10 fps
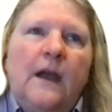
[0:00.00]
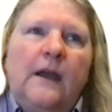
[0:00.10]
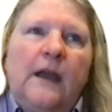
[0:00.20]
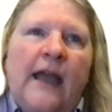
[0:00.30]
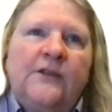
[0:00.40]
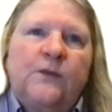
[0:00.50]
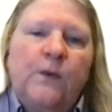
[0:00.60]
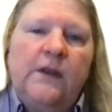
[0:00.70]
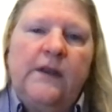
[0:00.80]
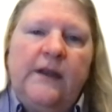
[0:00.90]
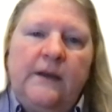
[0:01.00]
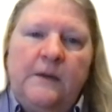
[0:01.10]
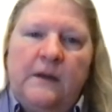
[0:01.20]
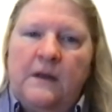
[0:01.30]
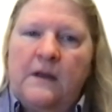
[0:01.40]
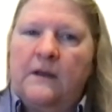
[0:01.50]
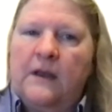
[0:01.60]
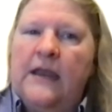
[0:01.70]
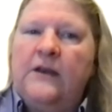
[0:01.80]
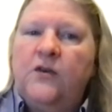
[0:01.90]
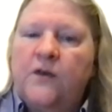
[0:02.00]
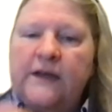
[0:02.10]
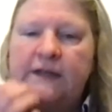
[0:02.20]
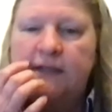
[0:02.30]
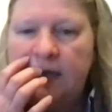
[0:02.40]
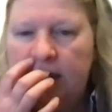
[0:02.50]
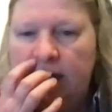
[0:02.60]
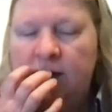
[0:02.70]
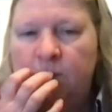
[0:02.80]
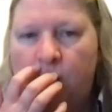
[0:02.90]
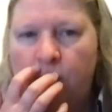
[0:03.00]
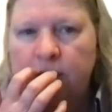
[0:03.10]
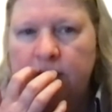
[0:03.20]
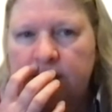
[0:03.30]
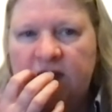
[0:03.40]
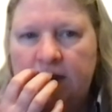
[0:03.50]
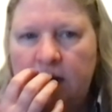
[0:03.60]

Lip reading: has really increased in importance.